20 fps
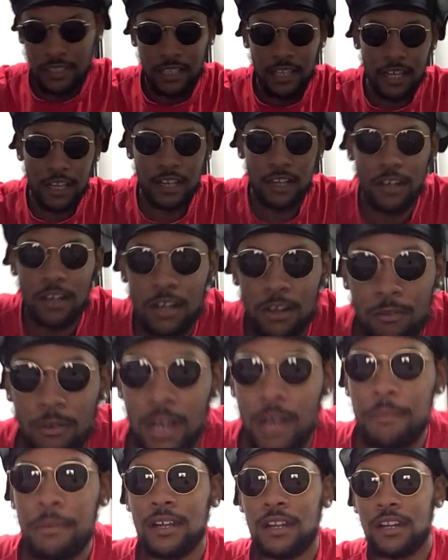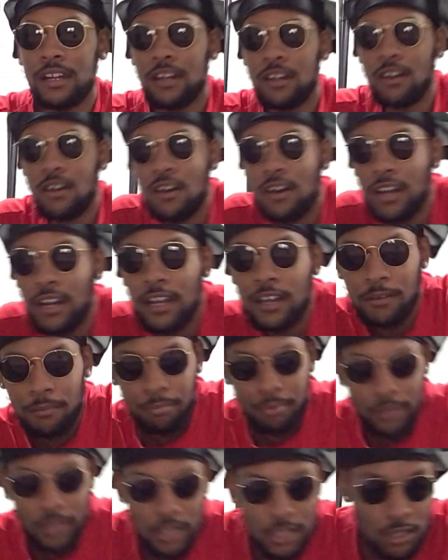They girl want me and all that,
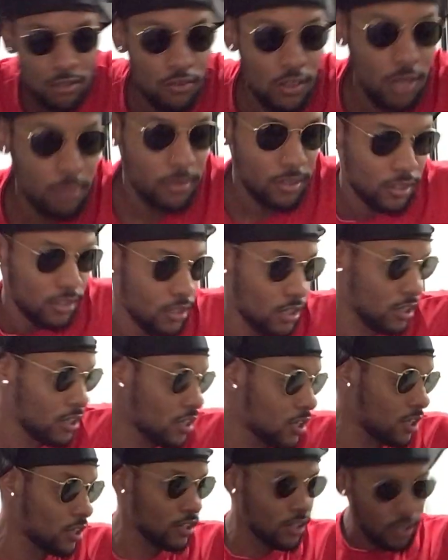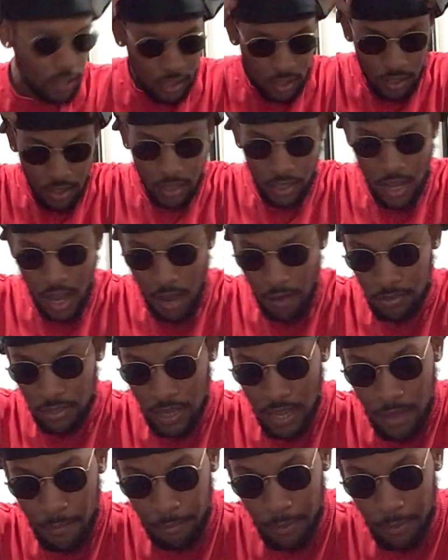bro. You with me? You know what I'm saying?